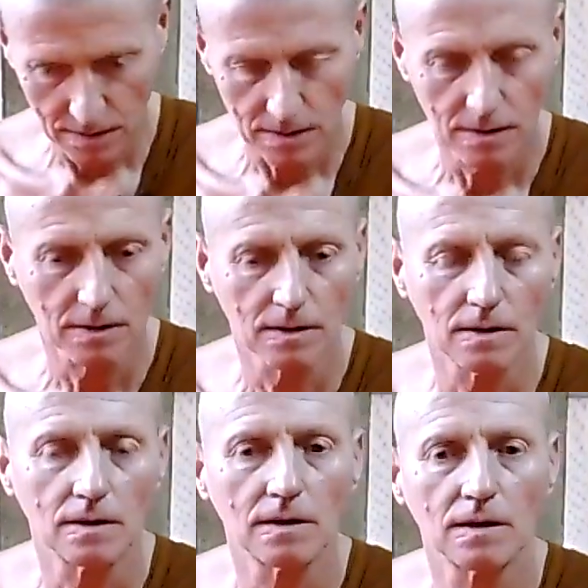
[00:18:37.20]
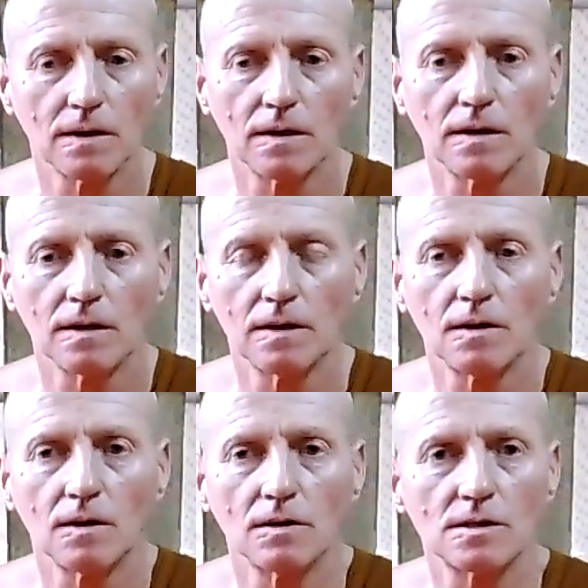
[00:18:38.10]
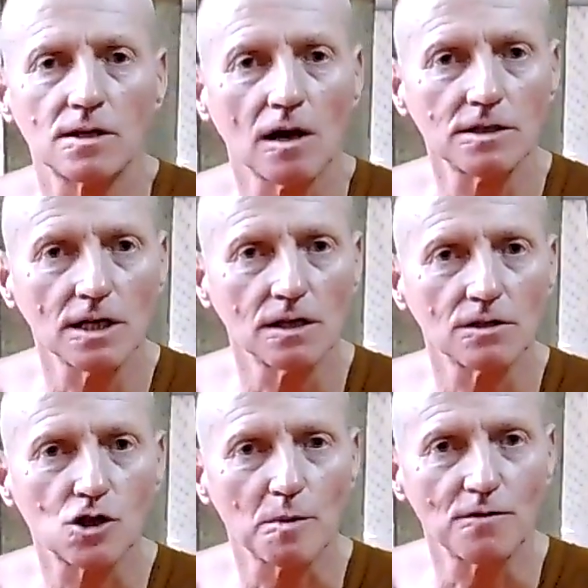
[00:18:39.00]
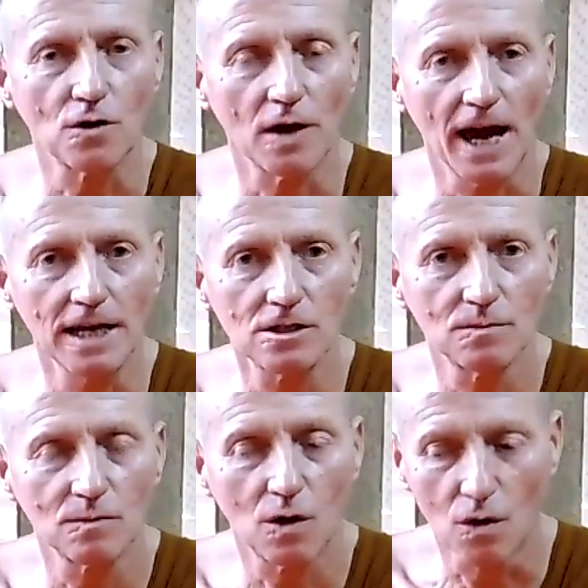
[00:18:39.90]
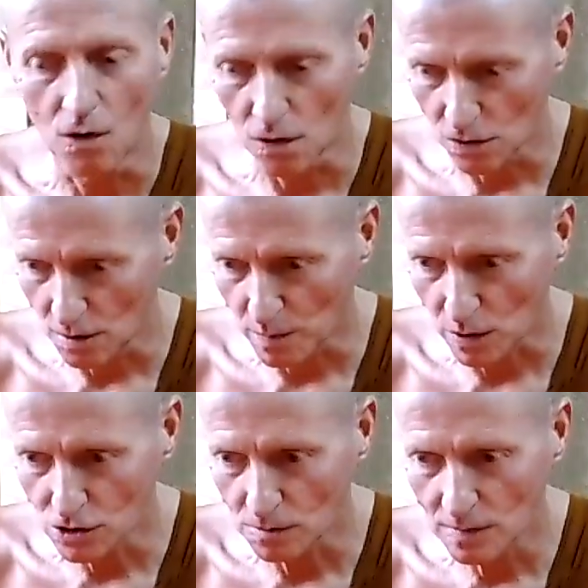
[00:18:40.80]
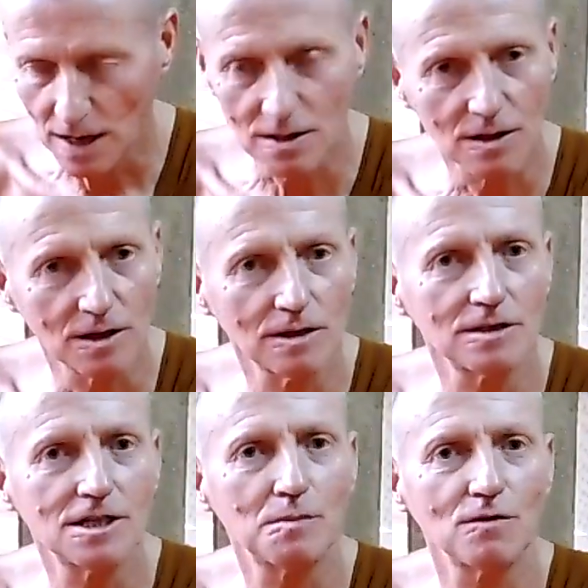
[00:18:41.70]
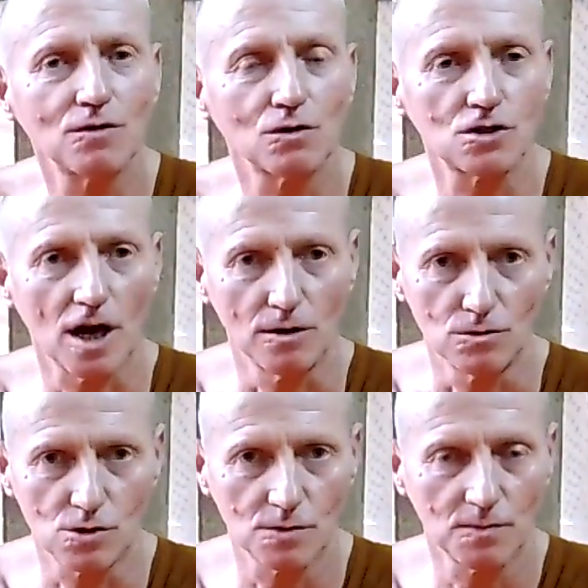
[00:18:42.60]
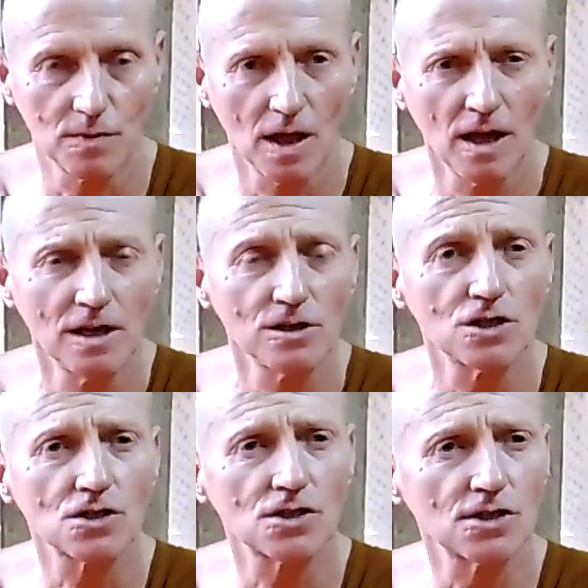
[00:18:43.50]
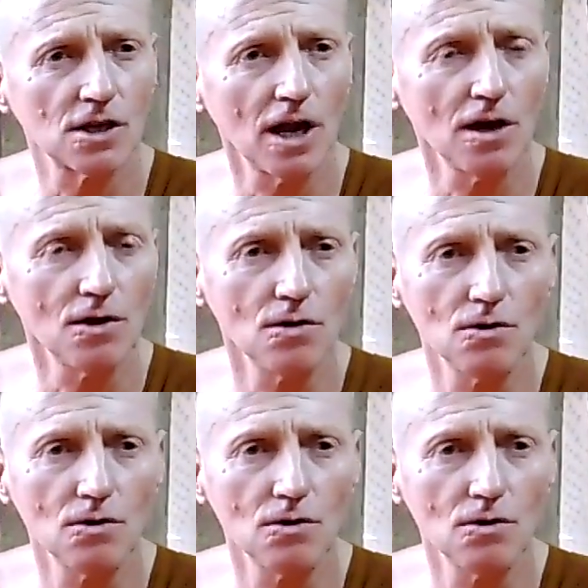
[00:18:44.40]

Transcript: starting at the top of your head, or at the bottom, at the tip of your toes. Just slowly work through your body.